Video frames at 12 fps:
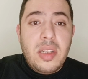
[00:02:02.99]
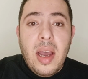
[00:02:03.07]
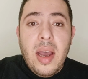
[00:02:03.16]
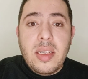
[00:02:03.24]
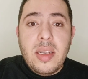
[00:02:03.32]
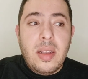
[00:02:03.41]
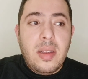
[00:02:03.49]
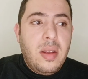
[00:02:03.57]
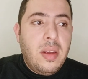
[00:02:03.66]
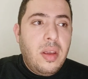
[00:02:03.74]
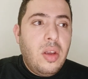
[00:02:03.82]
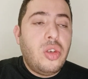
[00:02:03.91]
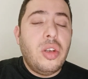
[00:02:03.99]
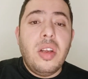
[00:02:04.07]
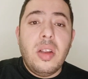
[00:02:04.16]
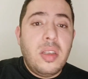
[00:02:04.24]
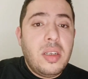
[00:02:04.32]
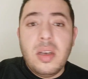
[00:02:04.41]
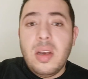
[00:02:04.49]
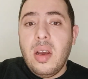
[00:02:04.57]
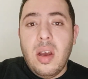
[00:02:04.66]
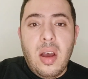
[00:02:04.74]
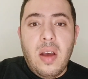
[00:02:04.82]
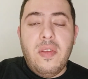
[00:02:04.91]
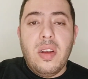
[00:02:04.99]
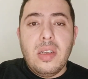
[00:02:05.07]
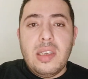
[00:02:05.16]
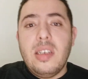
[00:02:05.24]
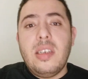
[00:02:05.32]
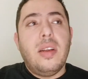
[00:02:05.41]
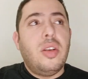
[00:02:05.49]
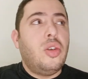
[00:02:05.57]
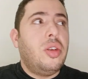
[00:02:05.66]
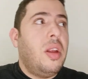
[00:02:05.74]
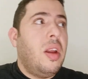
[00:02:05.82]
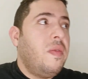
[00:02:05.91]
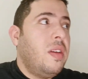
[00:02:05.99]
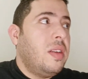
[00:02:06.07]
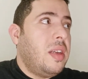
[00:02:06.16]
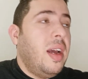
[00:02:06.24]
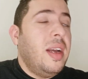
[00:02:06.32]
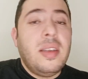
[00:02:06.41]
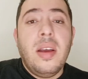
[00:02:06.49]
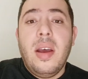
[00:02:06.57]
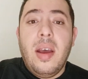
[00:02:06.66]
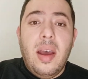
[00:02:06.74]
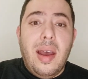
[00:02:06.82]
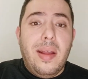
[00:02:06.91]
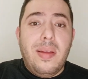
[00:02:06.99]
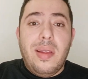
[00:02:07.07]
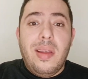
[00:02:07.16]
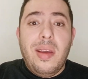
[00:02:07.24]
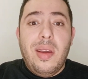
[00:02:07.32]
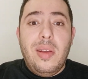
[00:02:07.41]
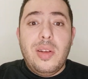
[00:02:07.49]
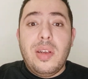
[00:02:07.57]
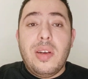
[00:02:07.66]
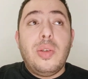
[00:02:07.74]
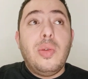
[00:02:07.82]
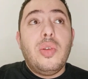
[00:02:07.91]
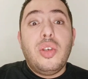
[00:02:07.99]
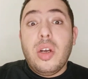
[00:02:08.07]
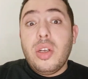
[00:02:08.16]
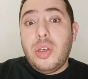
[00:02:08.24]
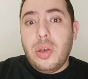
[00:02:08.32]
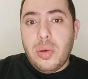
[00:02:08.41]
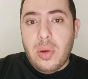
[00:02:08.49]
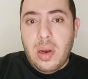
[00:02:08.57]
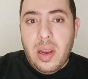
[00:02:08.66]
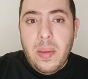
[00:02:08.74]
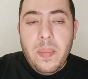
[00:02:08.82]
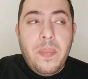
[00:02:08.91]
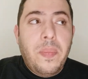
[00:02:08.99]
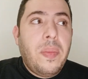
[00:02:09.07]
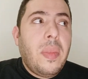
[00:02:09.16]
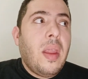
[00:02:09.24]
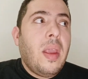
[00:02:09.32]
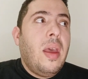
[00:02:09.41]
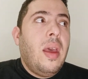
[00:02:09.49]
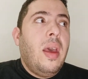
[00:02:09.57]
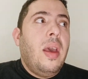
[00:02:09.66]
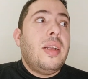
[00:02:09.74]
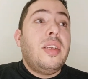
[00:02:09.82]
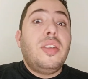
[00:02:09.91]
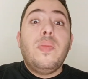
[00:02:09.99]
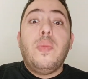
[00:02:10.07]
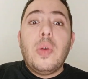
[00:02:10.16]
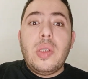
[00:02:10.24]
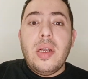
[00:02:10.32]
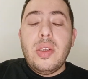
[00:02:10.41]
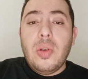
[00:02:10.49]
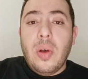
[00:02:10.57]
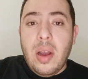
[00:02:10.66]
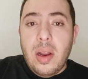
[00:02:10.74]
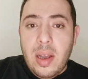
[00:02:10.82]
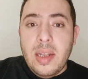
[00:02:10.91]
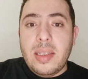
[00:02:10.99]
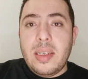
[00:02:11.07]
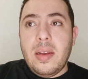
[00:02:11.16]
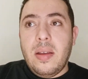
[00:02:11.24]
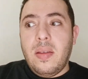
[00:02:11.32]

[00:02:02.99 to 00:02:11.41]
that, and you shouldn't have done this, and you shouldn't have done that, and you start to judge your colleague. It is important to highlight